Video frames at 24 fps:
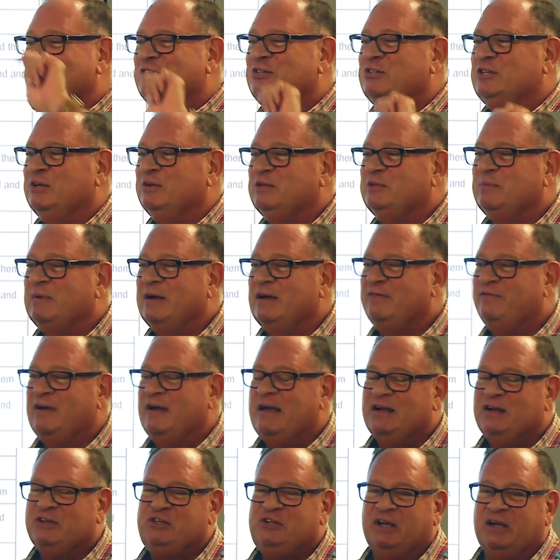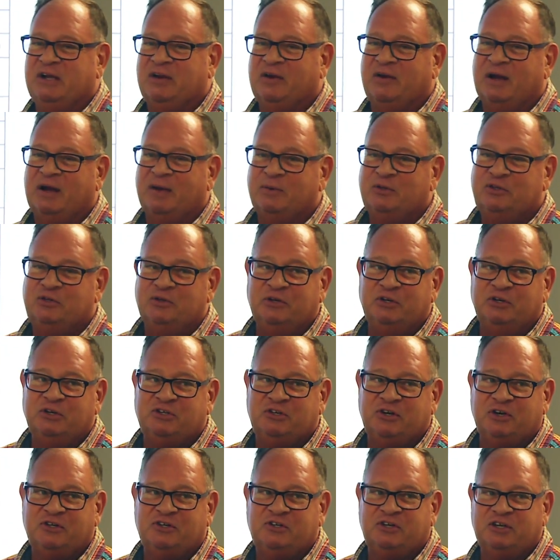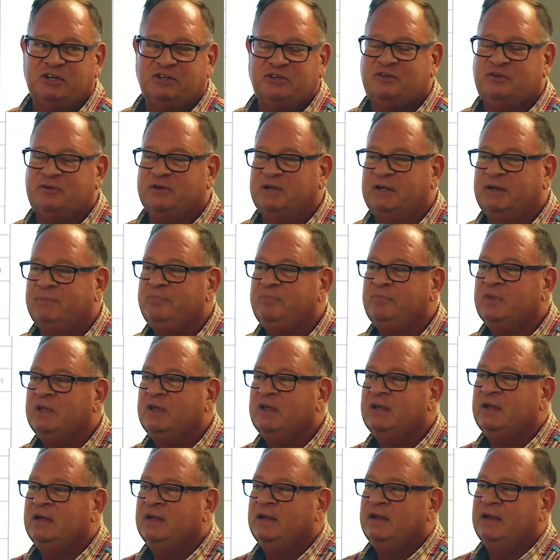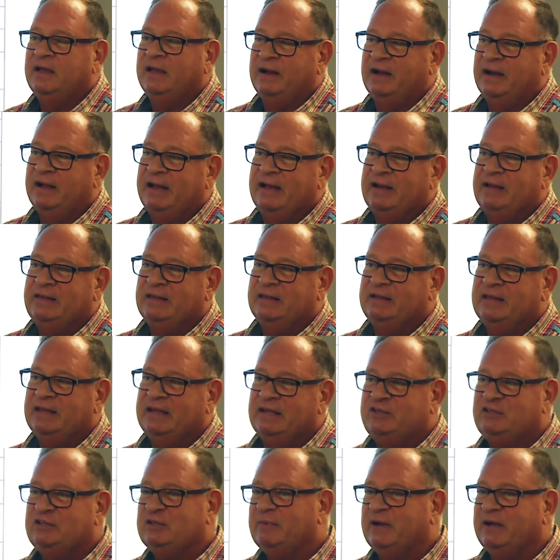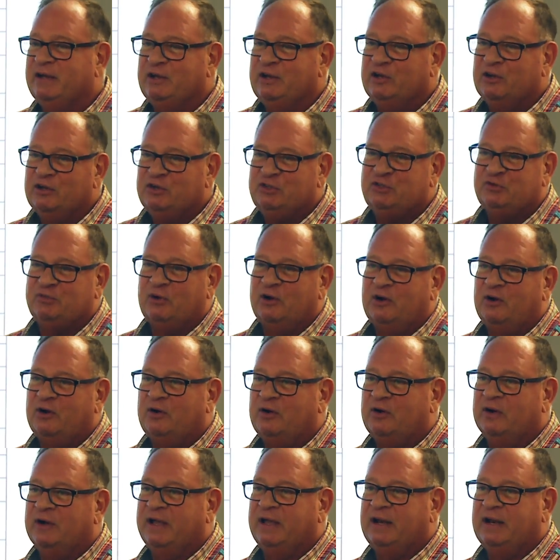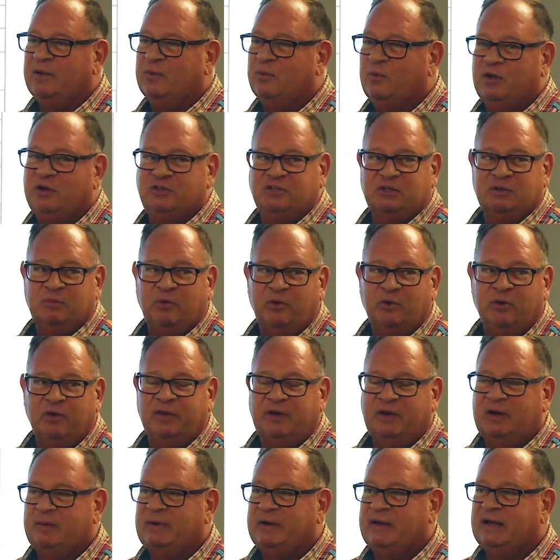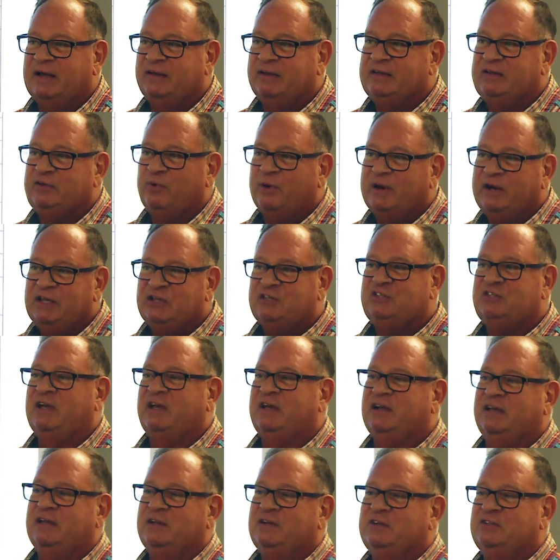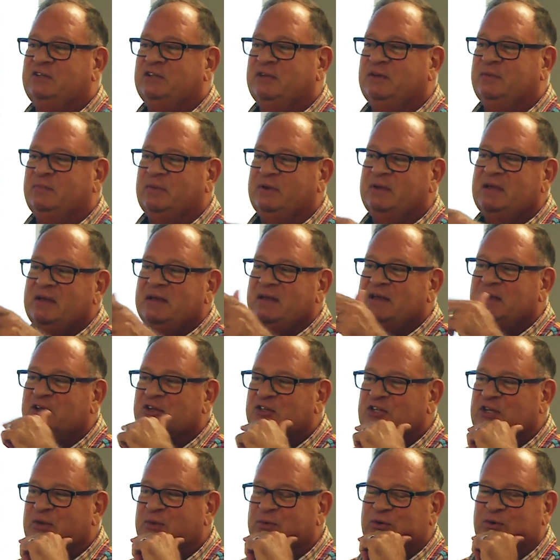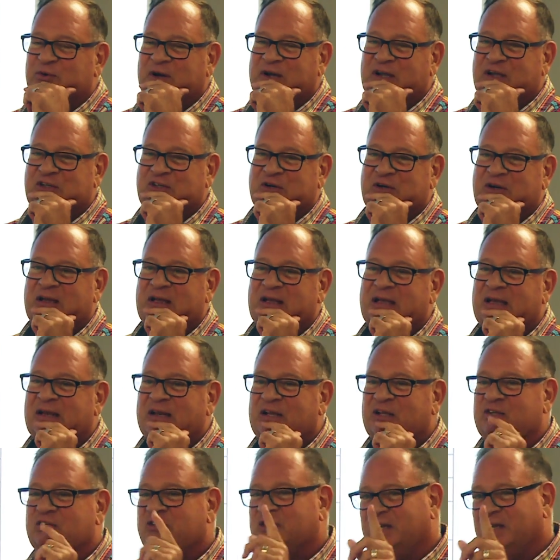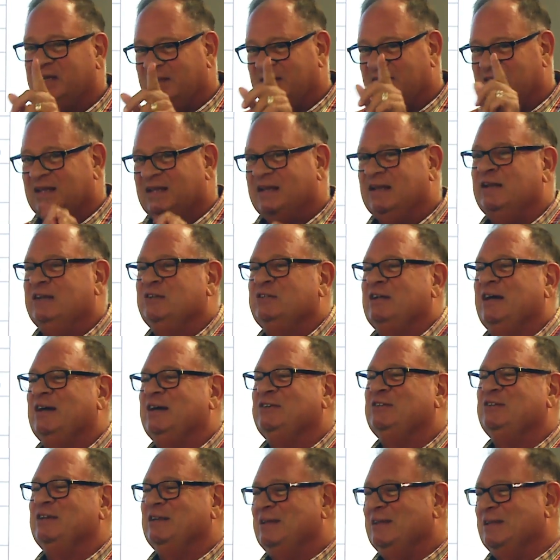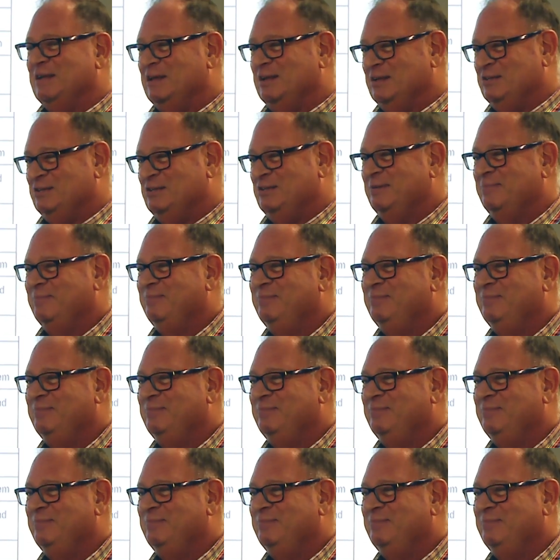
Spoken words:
She was my fact checker. I was doing church history, and I had the dates in my notes wrong, and it wasn't more than about 20 seconds, and she would raise her hand and say the date is actually this.